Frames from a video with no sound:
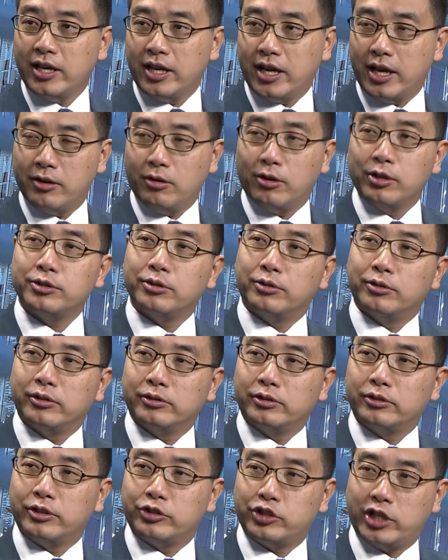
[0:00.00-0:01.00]
and also
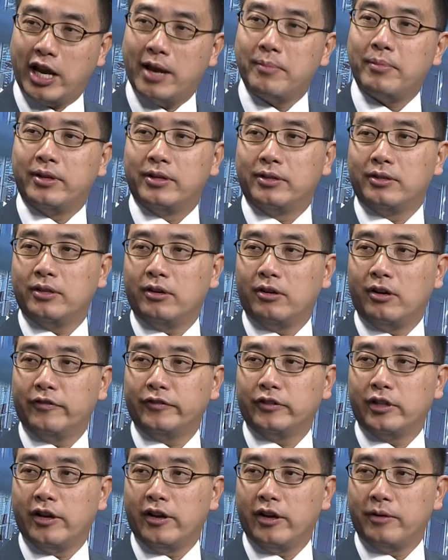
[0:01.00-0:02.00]
the chairman of
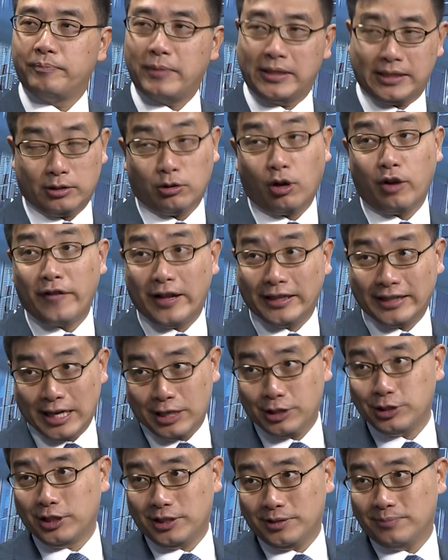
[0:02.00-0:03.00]
the Basic Law
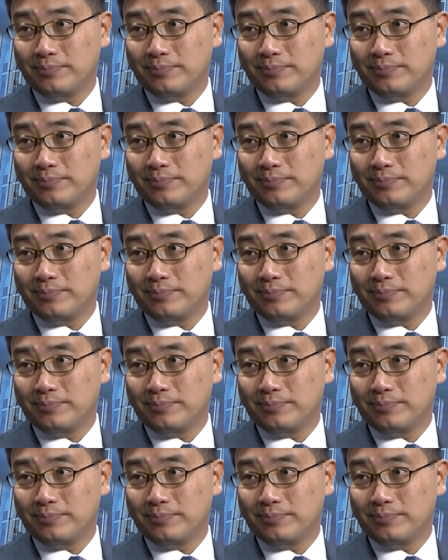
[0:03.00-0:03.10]
Foundation.